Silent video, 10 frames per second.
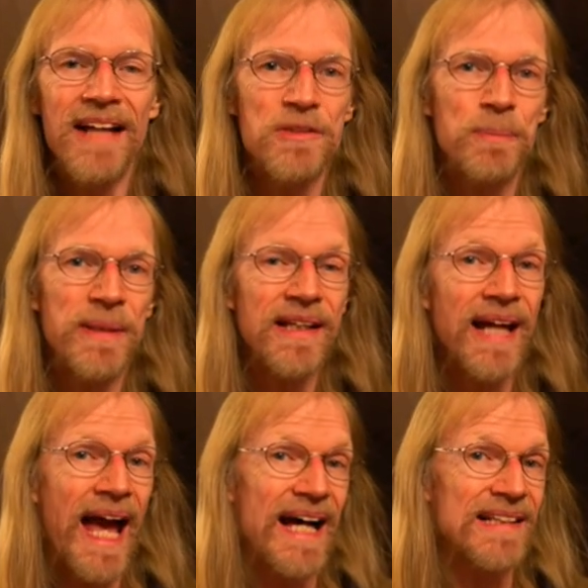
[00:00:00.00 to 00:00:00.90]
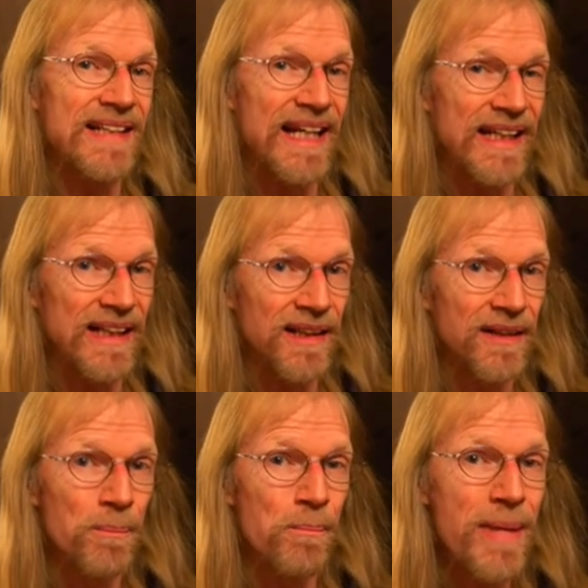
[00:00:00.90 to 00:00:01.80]
Speaking as a
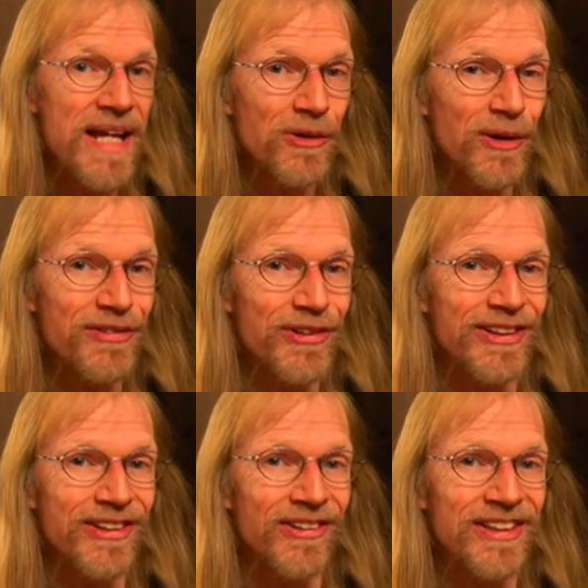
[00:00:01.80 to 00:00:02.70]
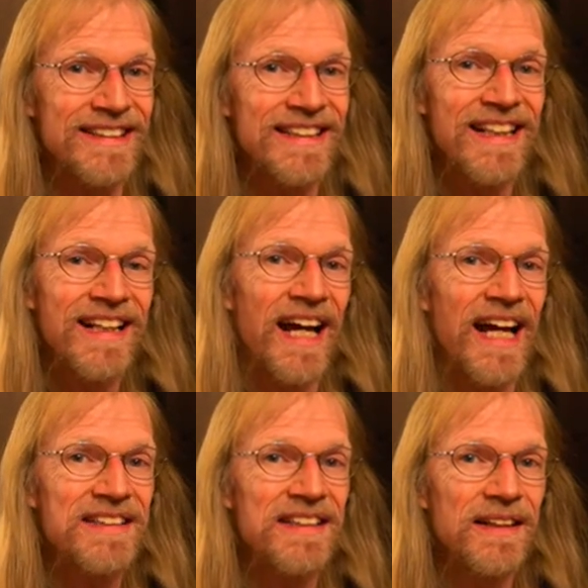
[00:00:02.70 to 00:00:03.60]
maker of hurdy-gurdies,
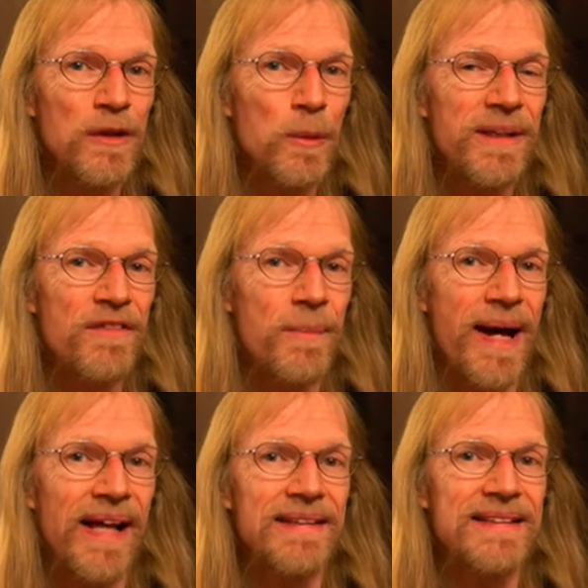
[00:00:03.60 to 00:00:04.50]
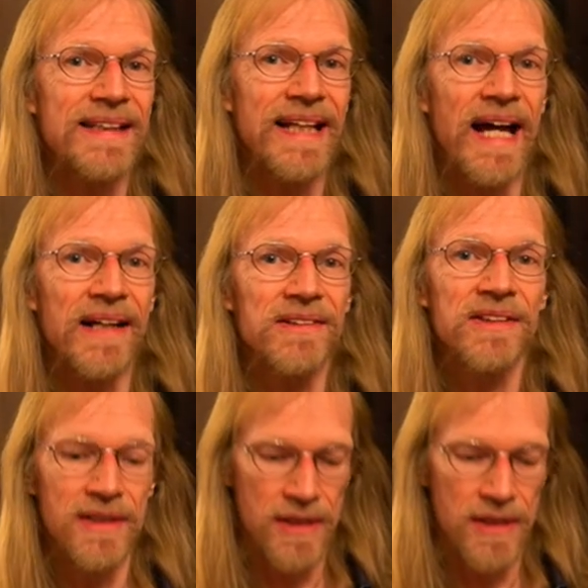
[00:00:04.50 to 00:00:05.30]
it's a little bit of a balancing act.